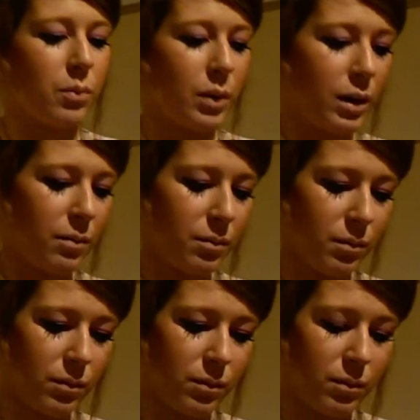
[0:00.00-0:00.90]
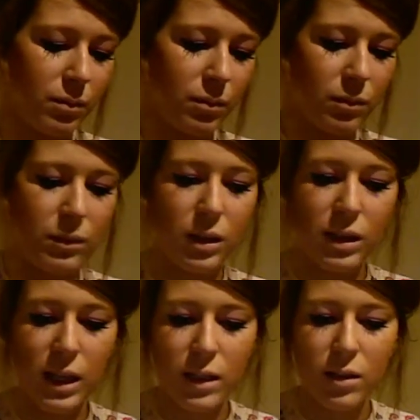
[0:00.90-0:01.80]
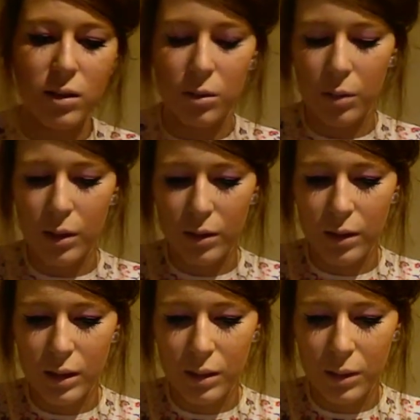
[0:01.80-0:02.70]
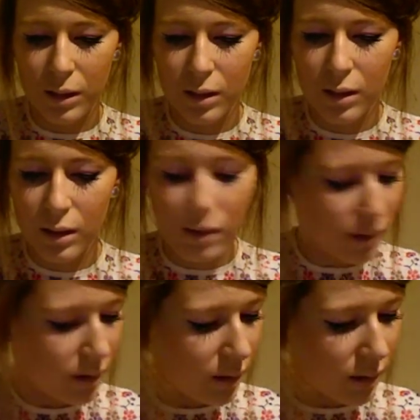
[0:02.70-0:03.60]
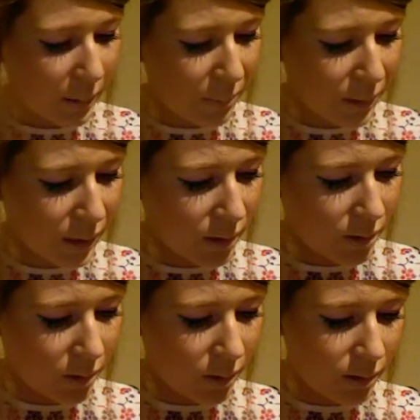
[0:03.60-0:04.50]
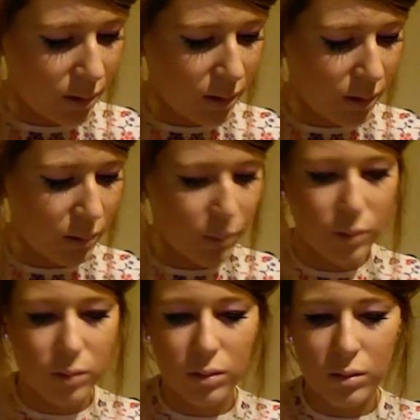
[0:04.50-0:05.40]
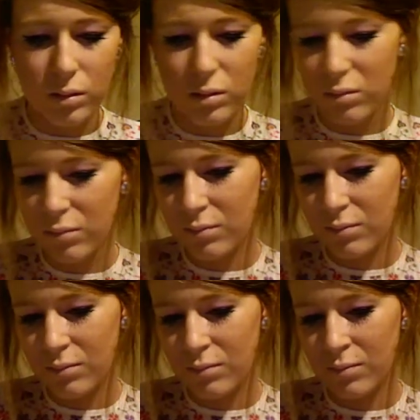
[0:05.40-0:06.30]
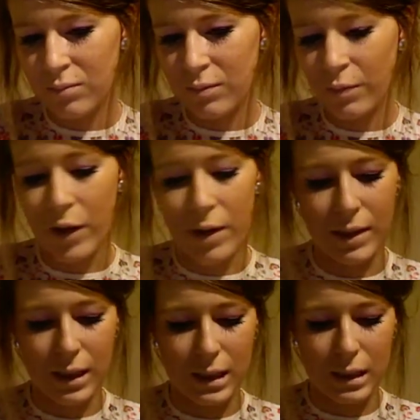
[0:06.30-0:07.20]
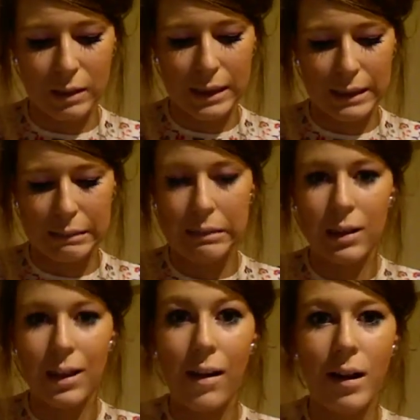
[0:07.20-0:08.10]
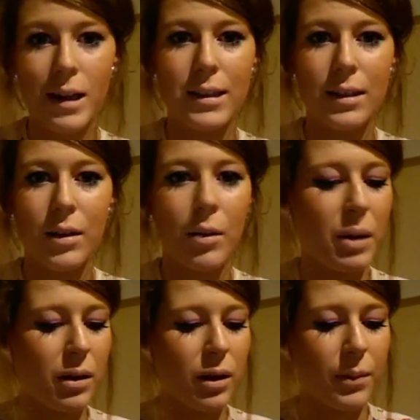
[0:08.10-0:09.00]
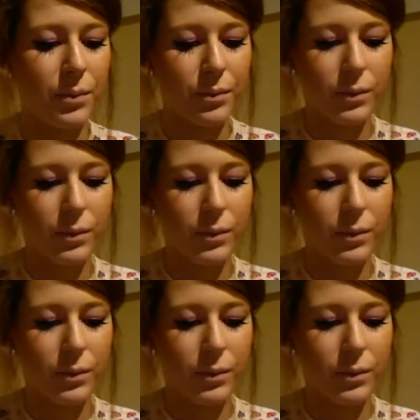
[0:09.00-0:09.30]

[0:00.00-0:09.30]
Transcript: but the texture is quite nice. I mean, that pink's quite nice, and the bronze, very glittery. I don't know about that.